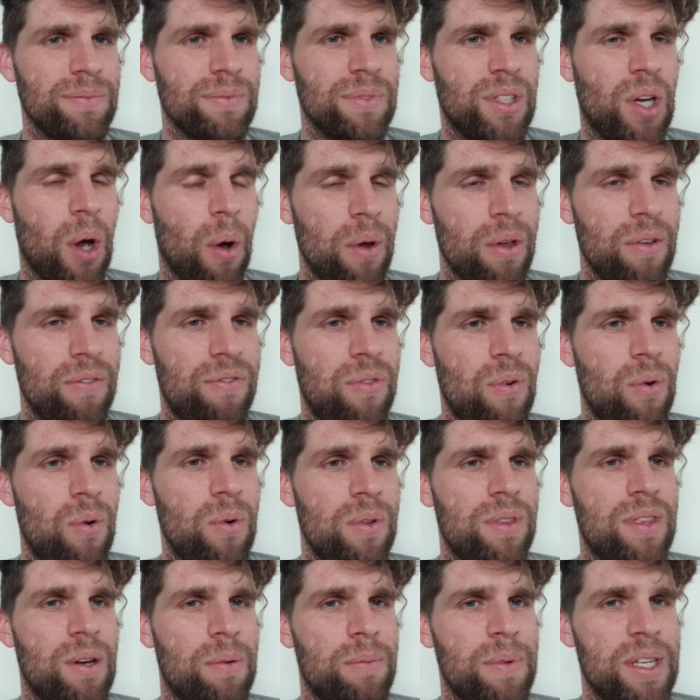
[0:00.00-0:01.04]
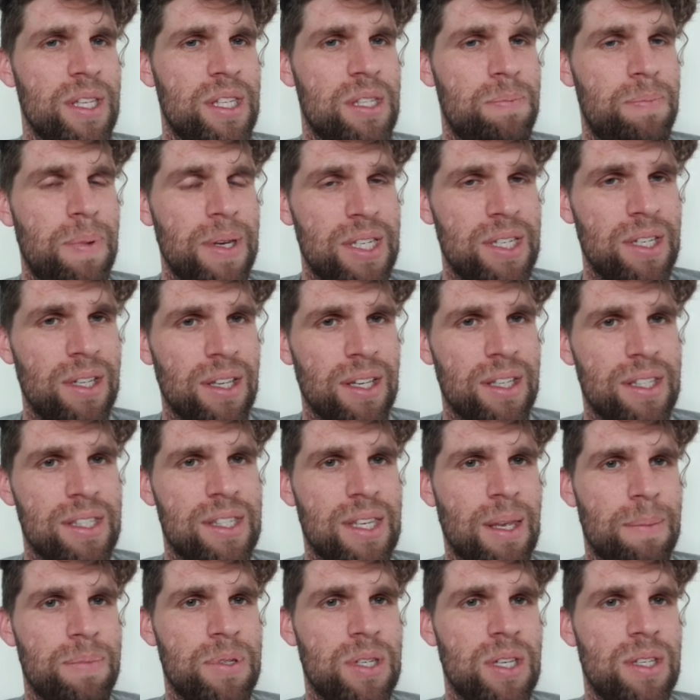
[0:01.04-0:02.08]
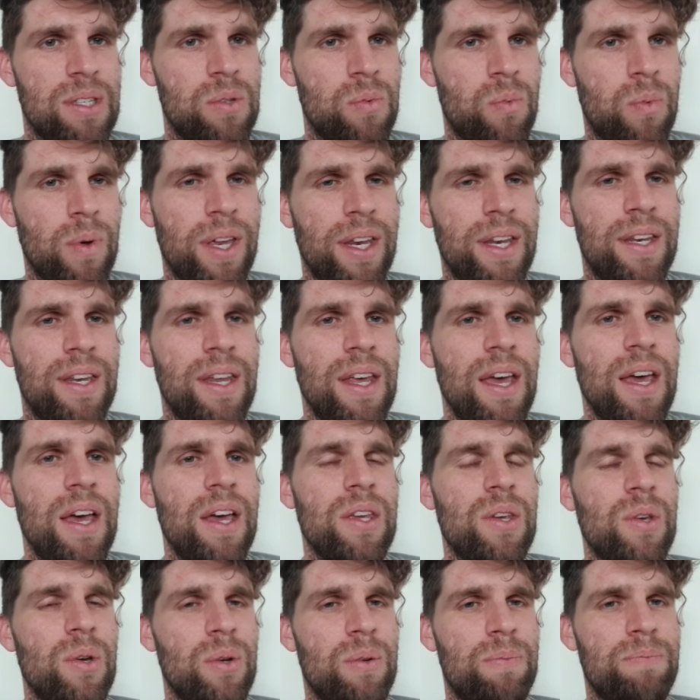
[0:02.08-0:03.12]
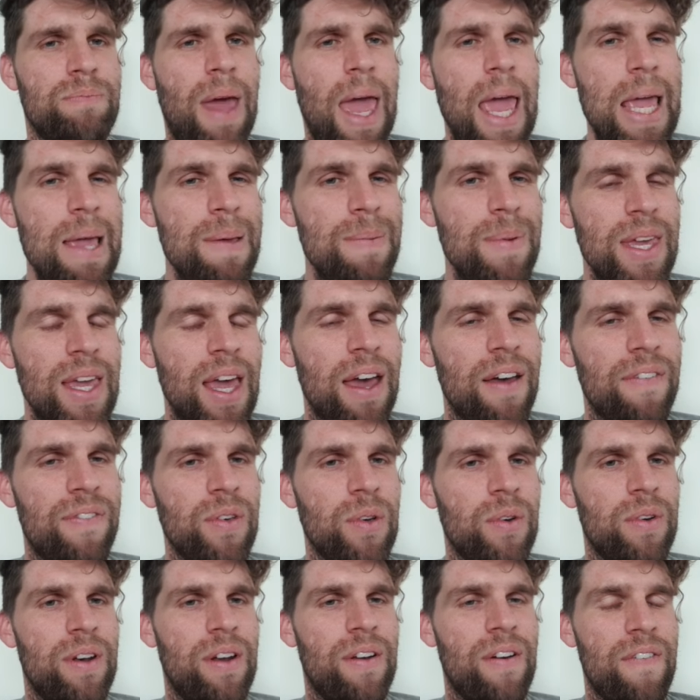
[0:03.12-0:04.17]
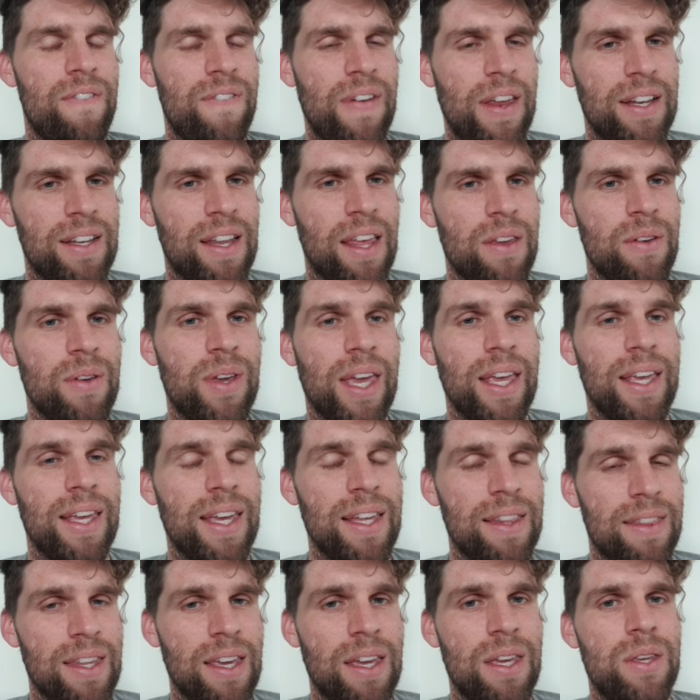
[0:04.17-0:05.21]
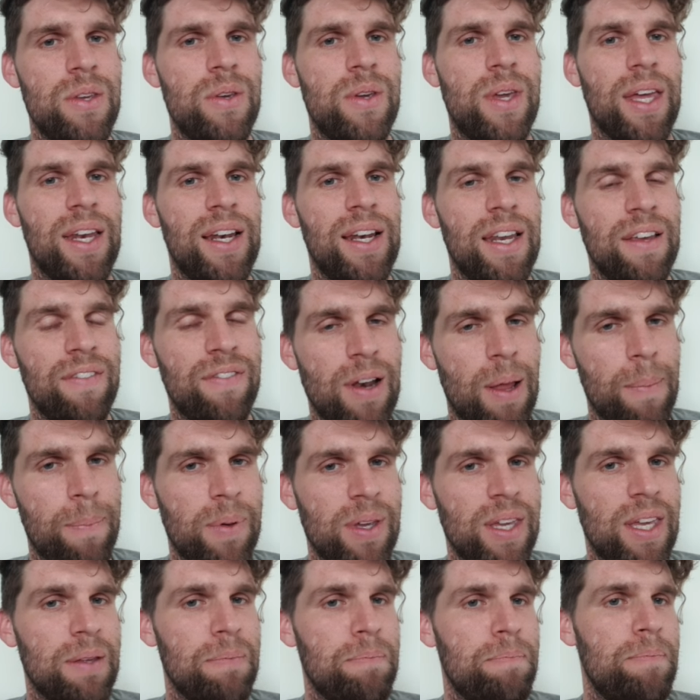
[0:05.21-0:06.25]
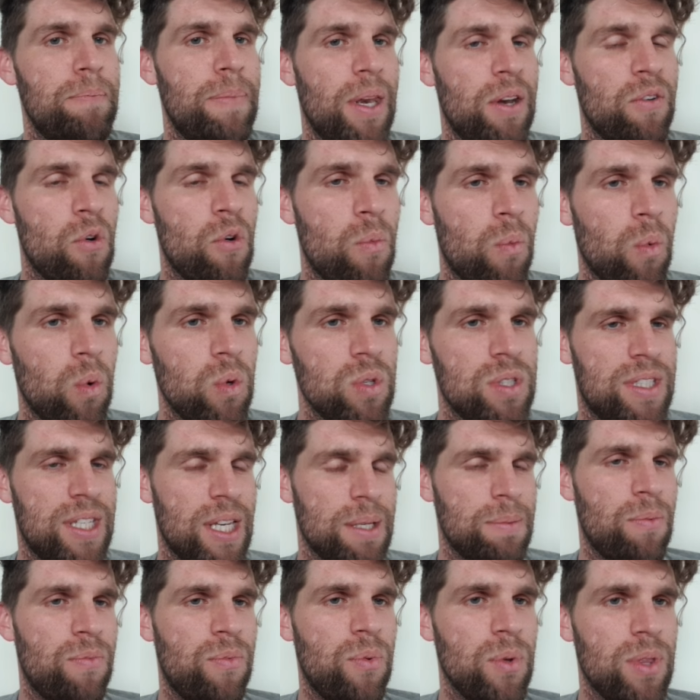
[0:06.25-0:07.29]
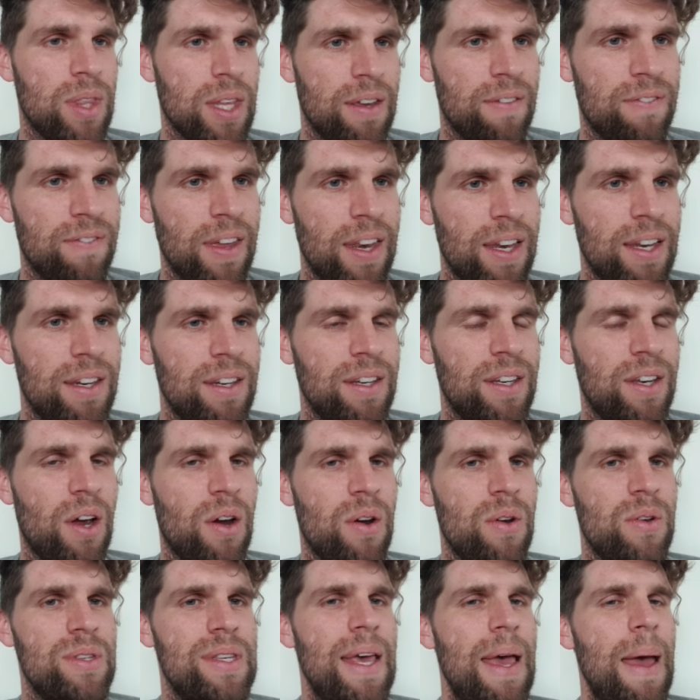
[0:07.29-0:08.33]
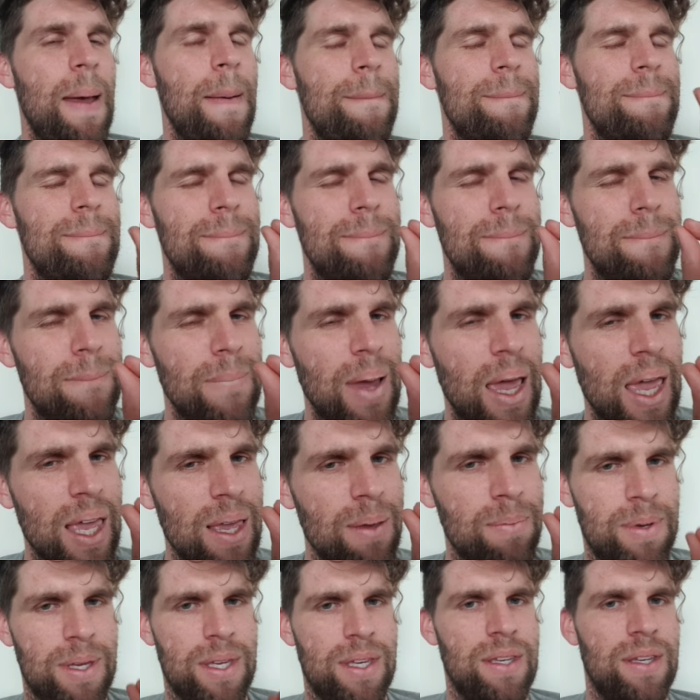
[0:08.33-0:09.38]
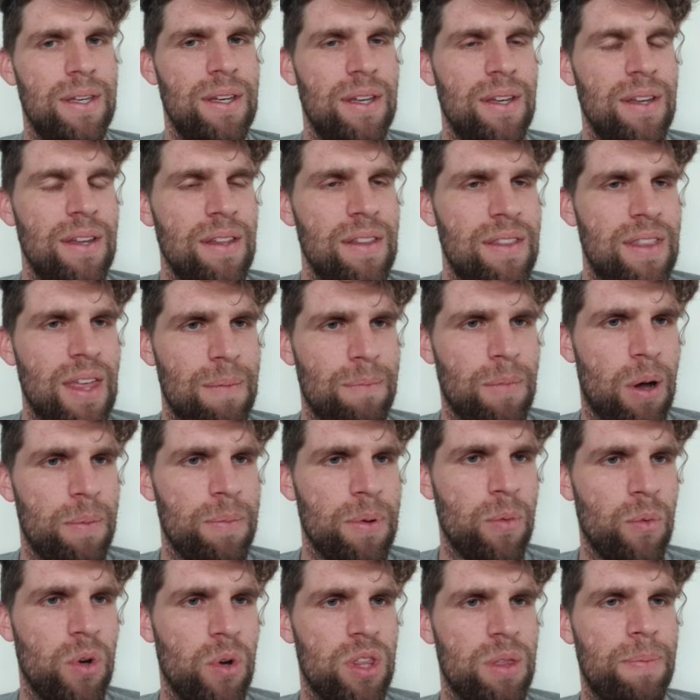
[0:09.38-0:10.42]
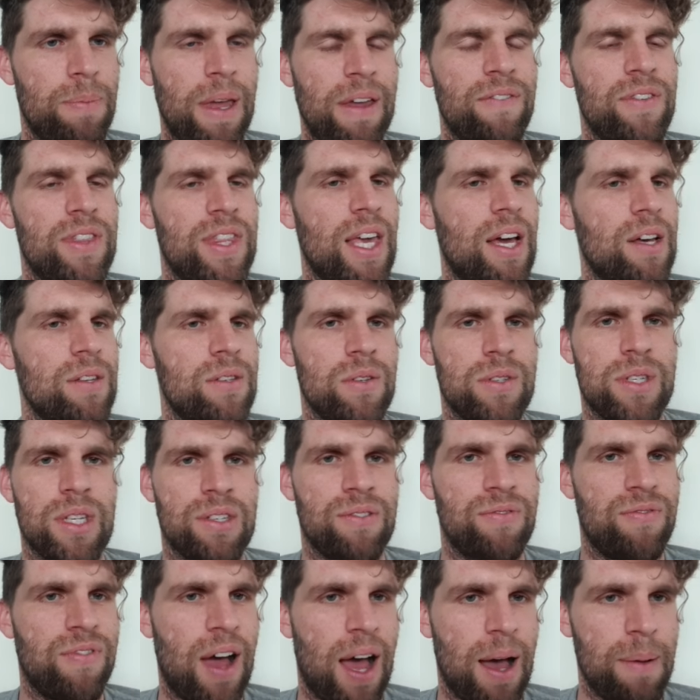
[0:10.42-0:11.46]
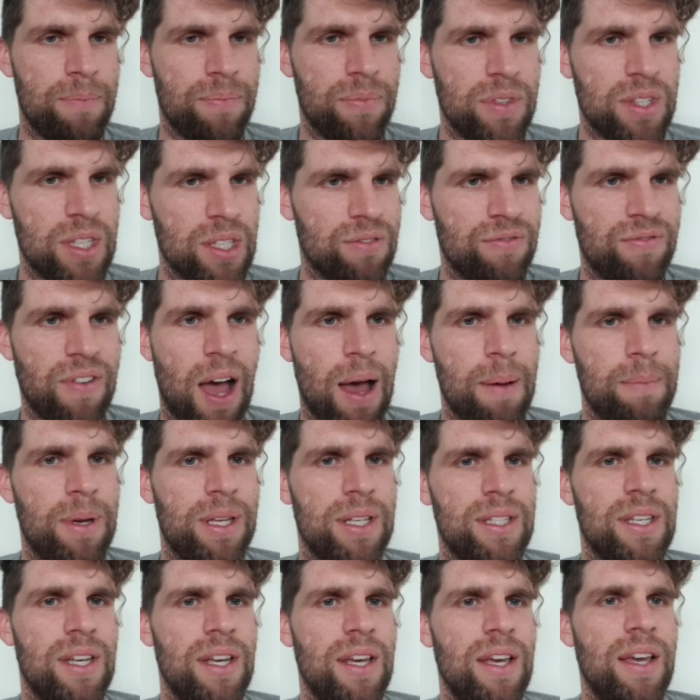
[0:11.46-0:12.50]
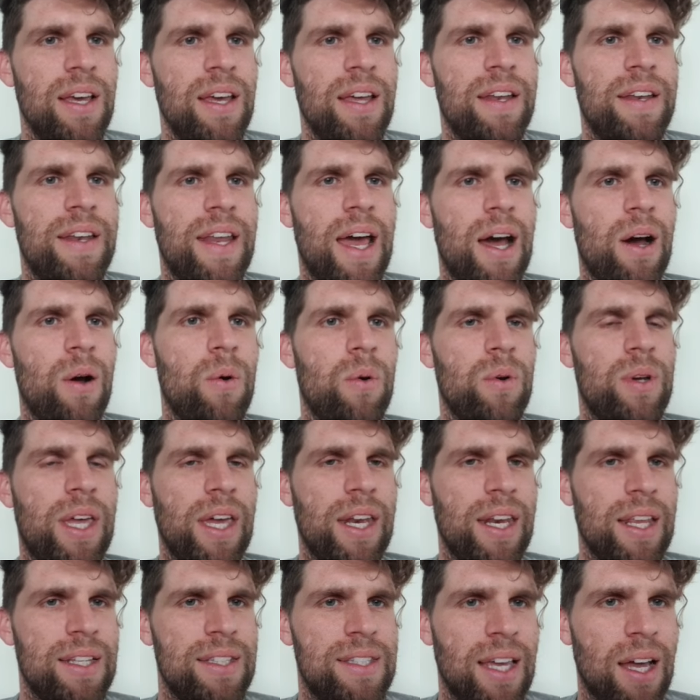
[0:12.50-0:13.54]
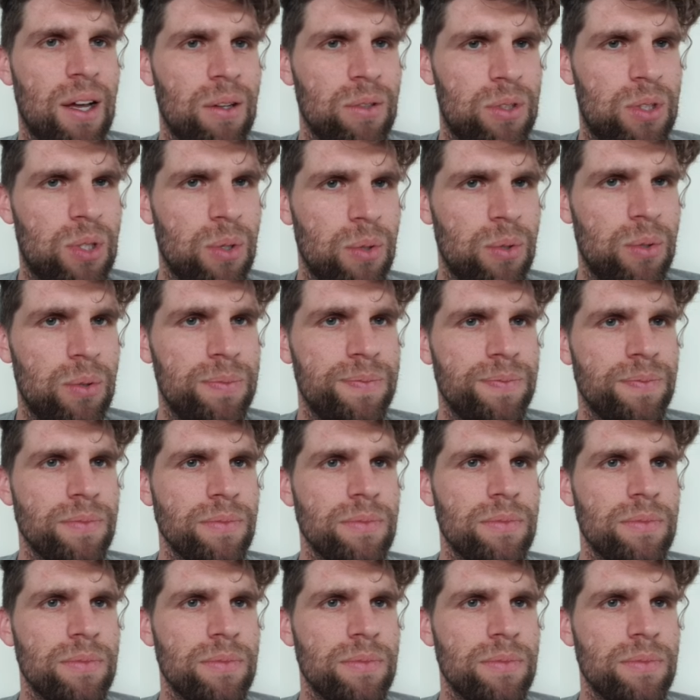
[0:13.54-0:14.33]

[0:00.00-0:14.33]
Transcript: going for. There'll be special exceptions when you'd maybe, if you're in an event that you can get there, you can level up and get better rewards just before the event goes. Maybe that might be worth it, but everything else I just farm it. Now, getting down to